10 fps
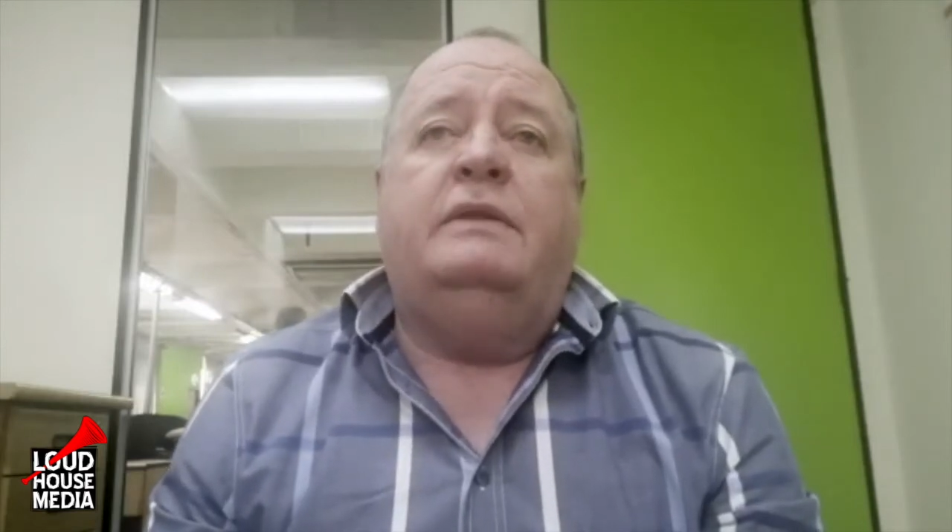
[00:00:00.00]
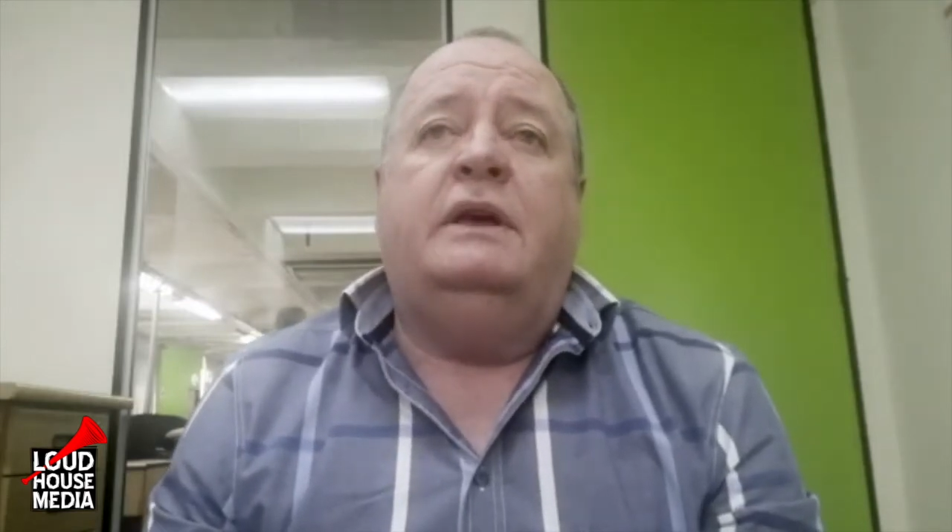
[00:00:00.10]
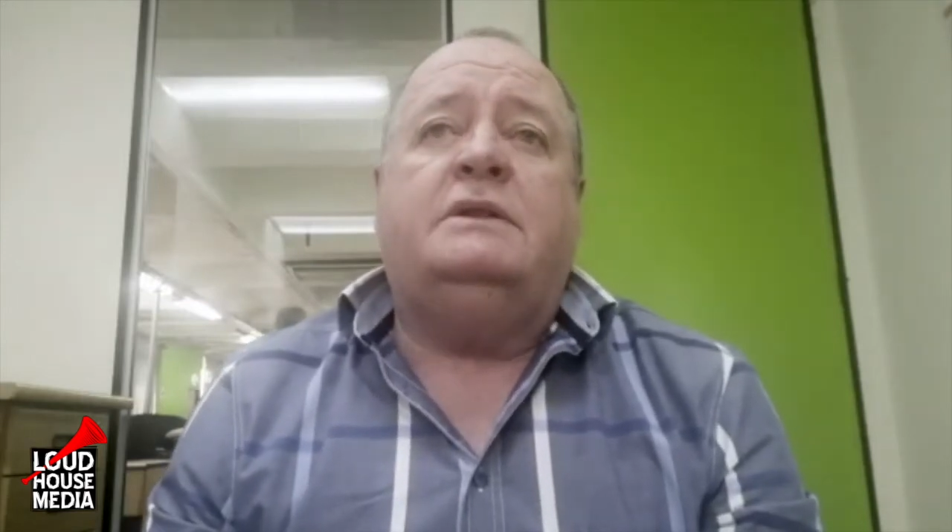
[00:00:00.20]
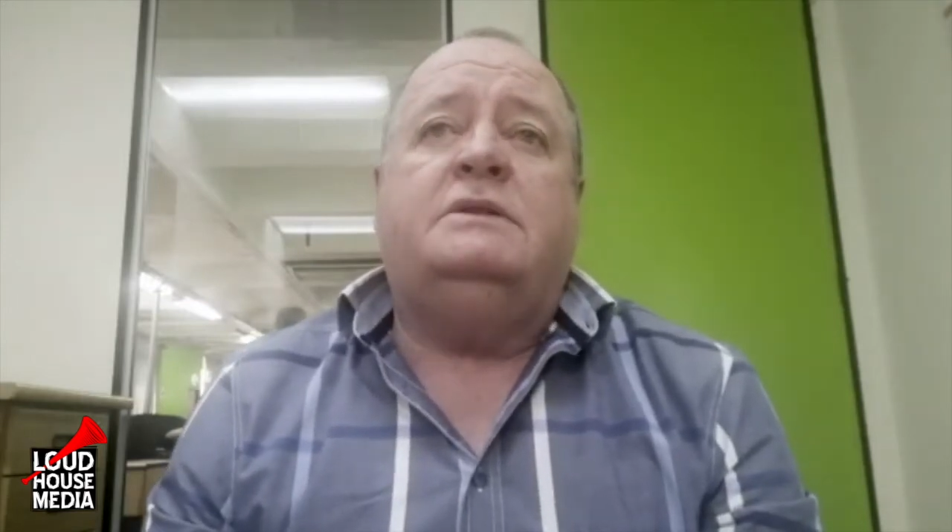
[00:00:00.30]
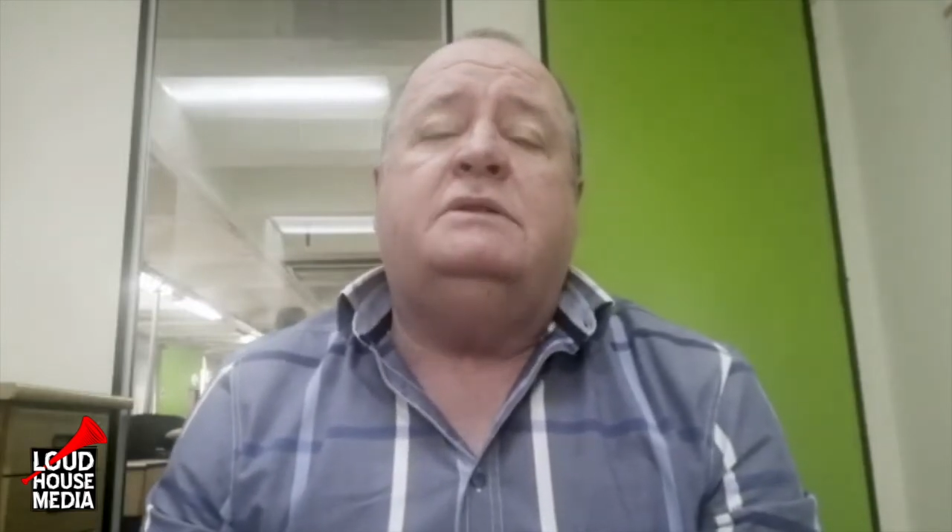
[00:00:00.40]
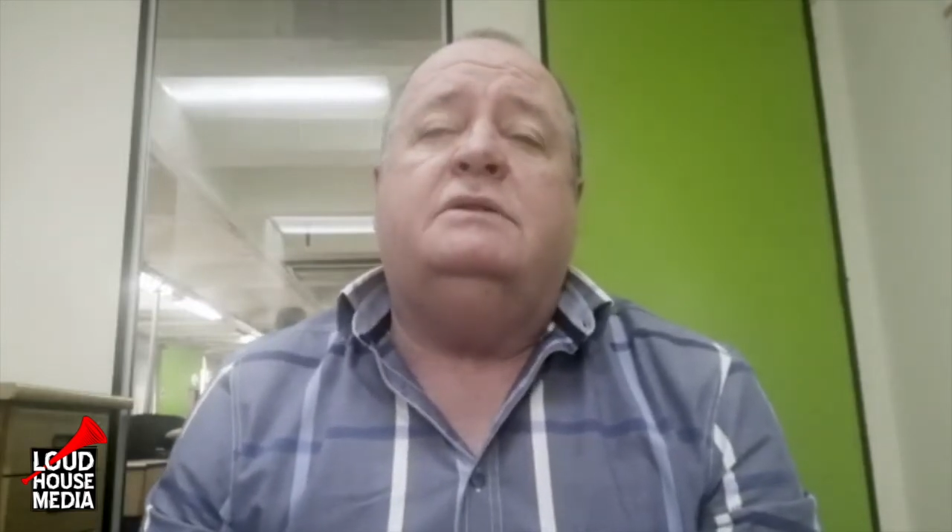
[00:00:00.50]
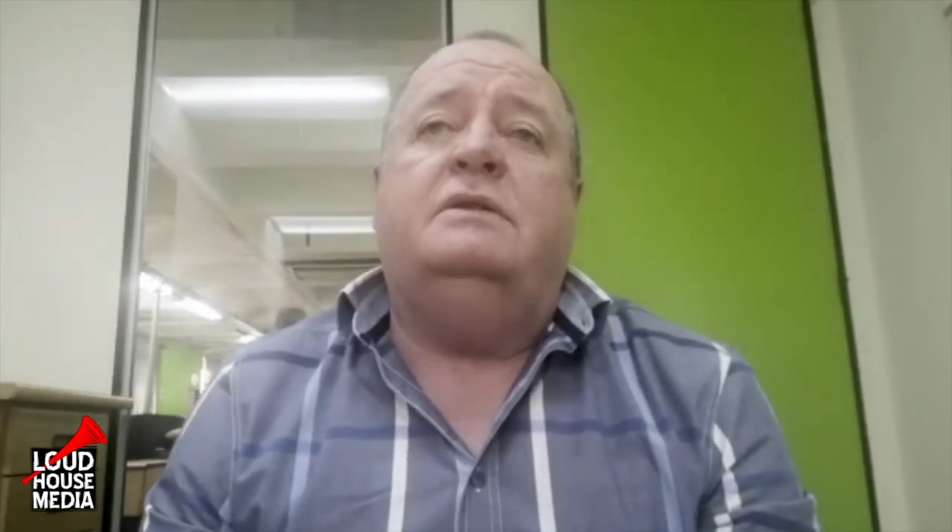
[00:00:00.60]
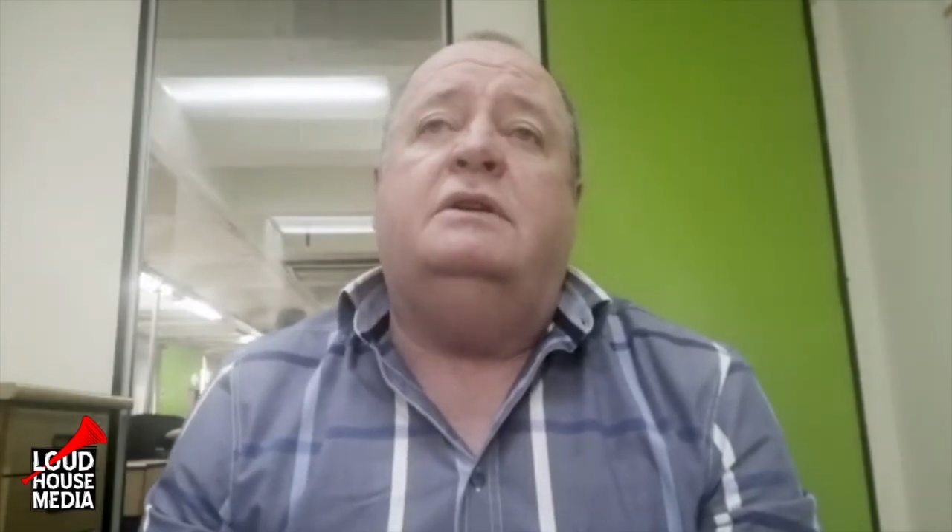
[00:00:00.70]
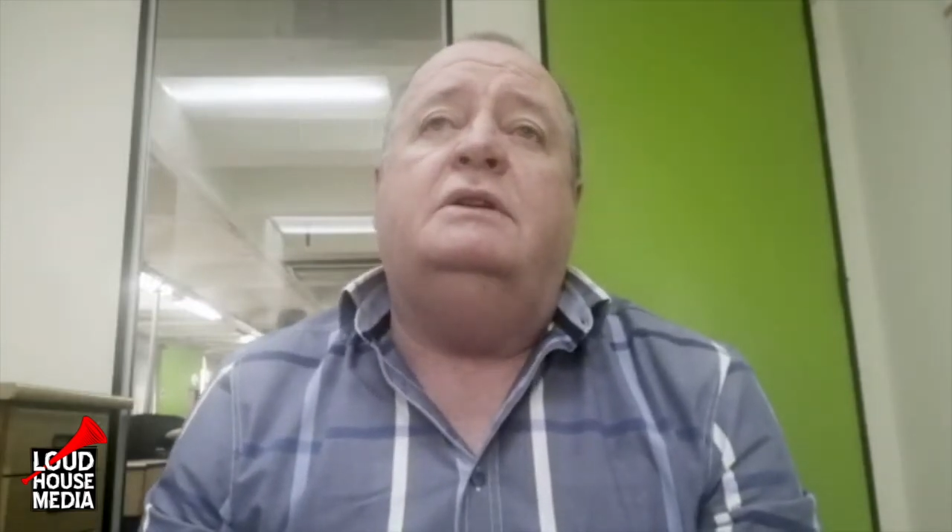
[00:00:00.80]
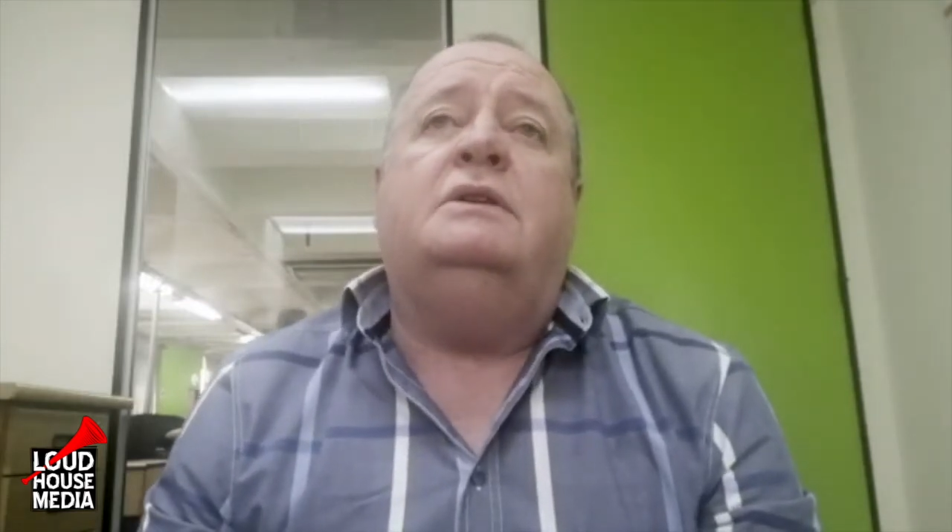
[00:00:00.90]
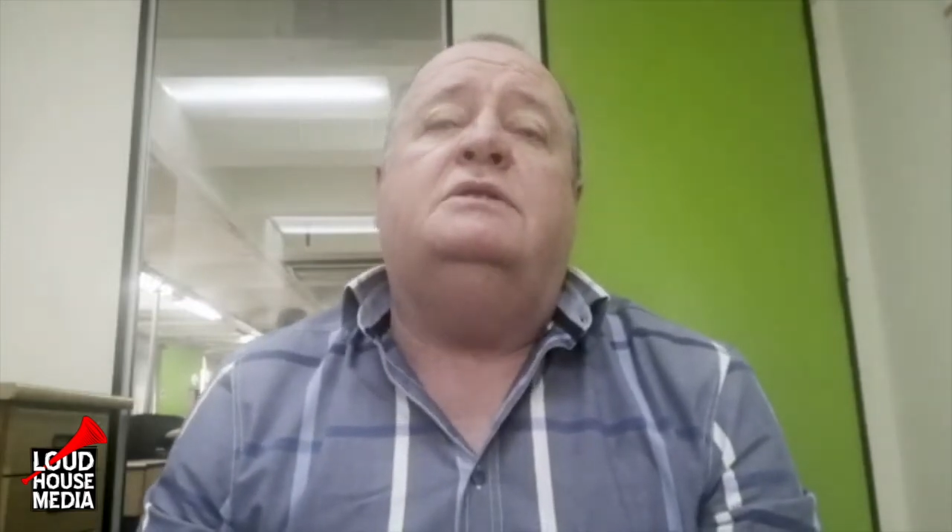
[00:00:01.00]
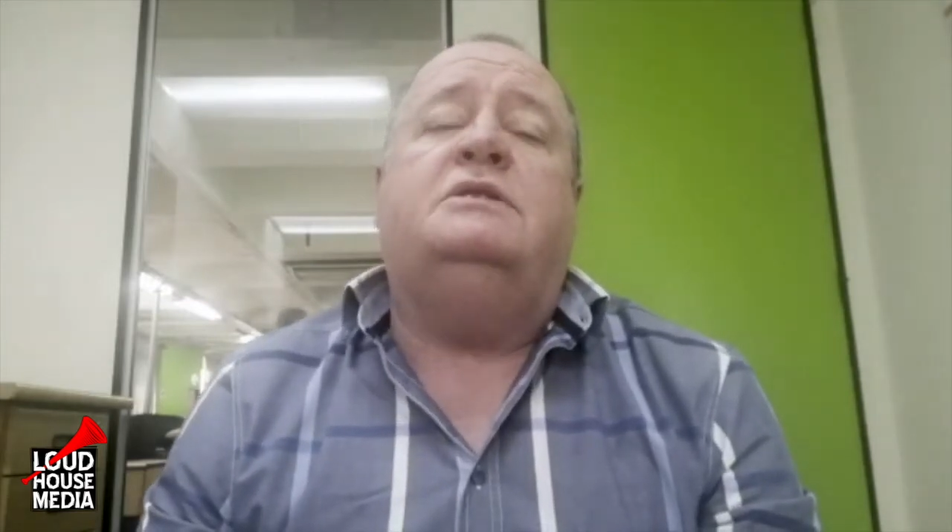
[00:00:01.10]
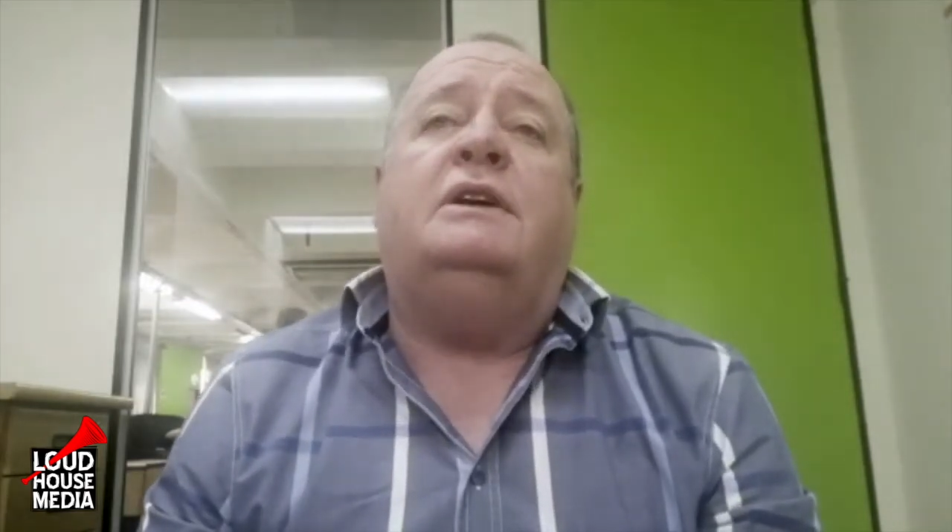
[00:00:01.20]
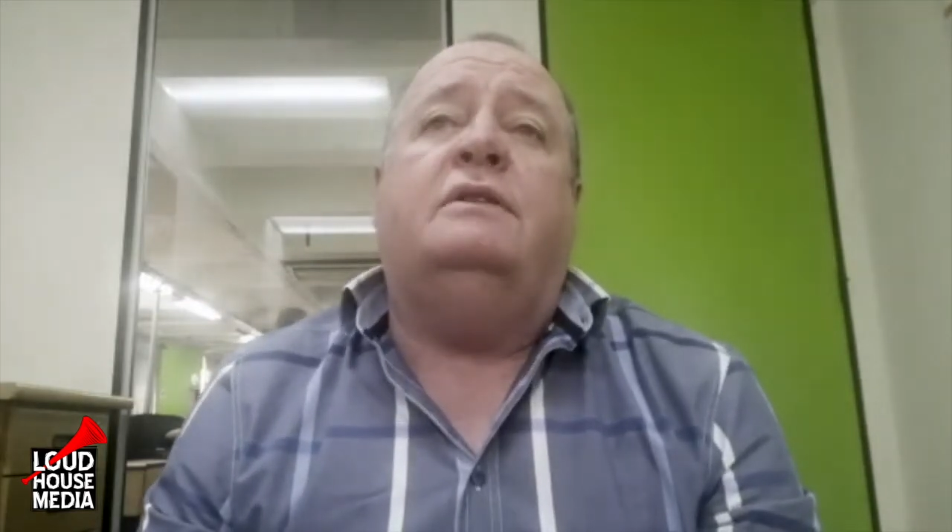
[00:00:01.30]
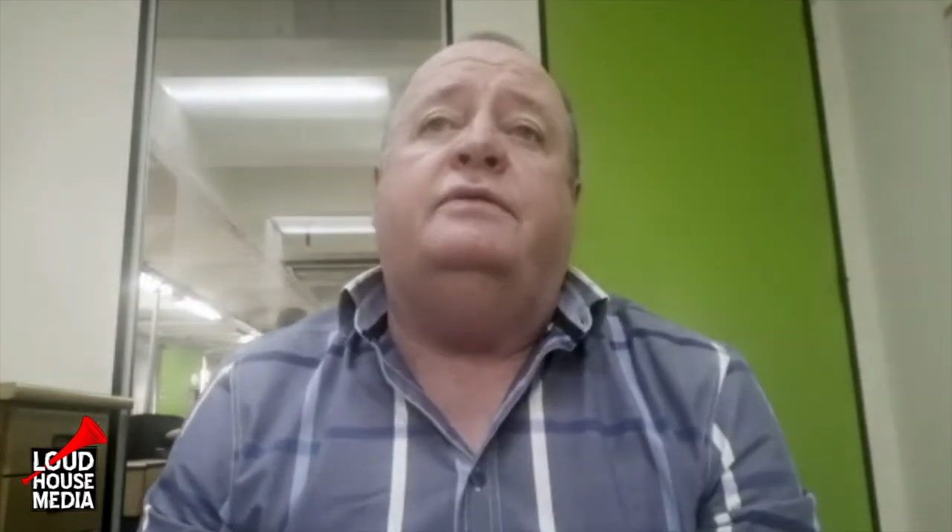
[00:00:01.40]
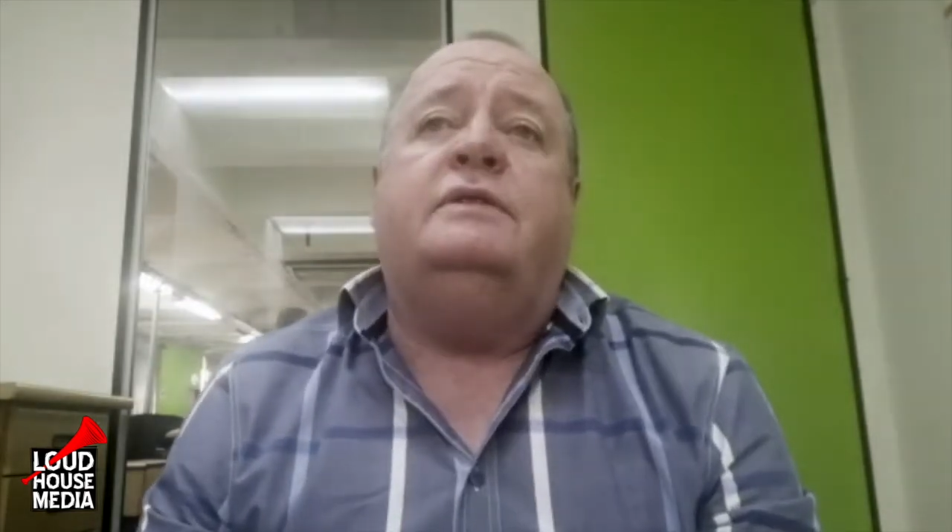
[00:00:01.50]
that in itself